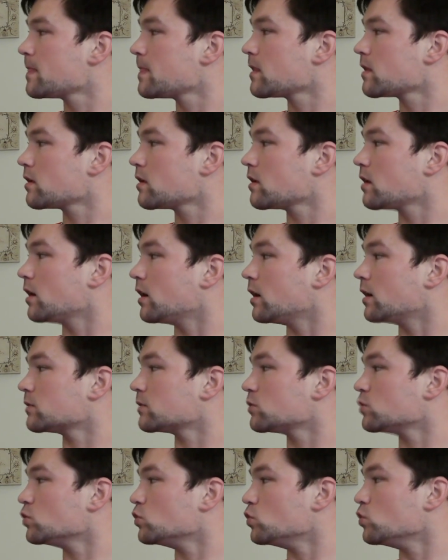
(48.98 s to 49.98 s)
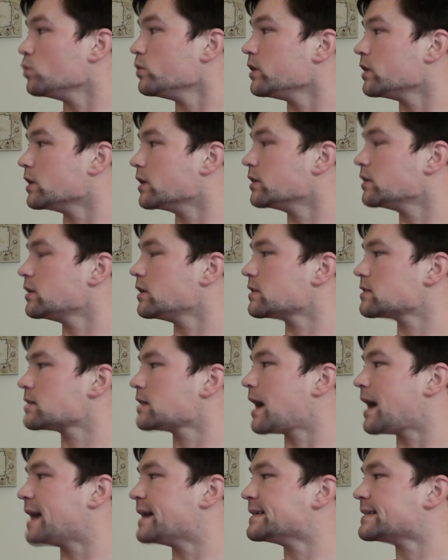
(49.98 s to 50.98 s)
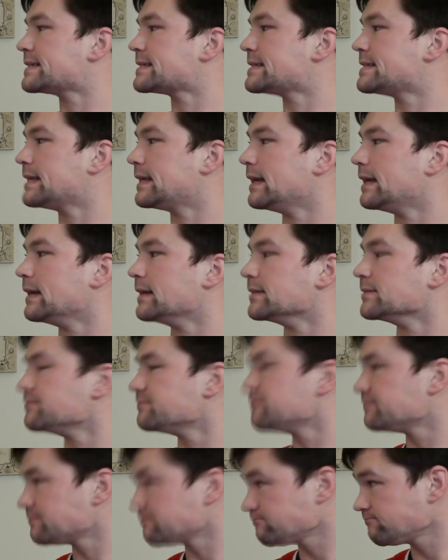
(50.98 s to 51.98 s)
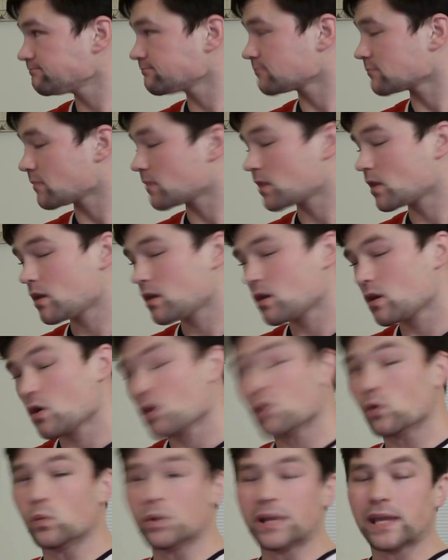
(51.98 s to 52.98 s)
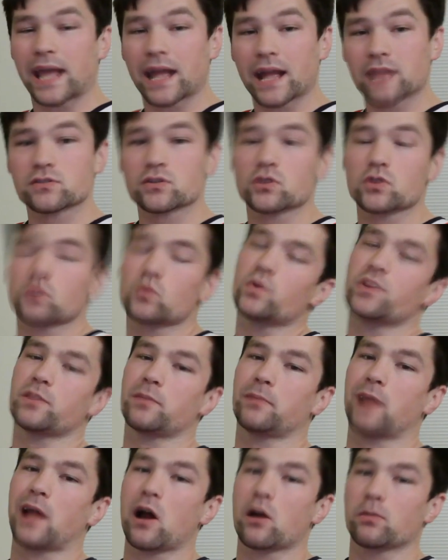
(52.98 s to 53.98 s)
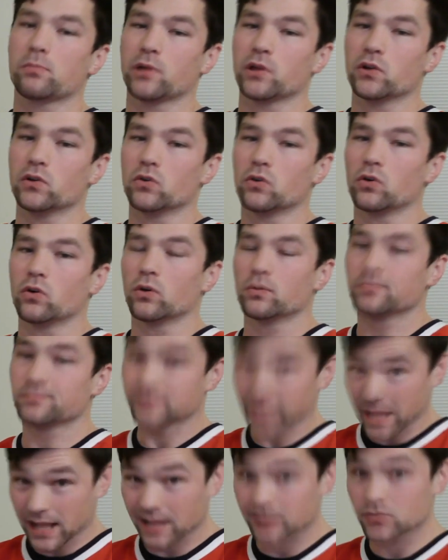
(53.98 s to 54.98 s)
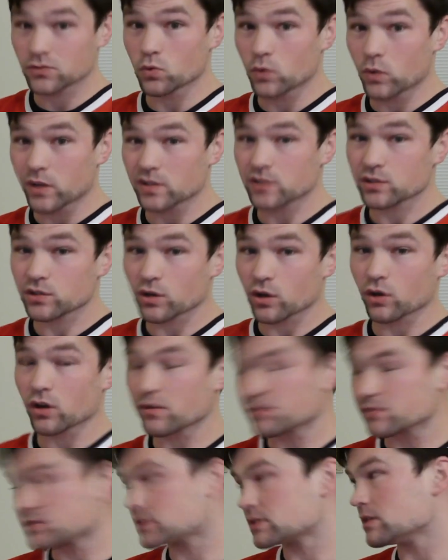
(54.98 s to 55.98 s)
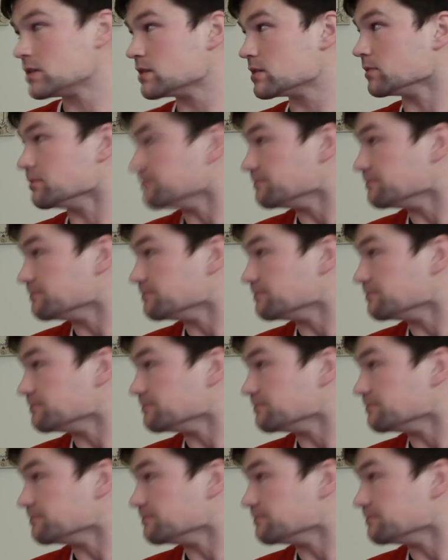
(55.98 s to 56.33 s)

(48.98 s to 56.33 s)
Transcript: Goulian gets high sticking. We answer with a power play goal. That's a way to start off a season.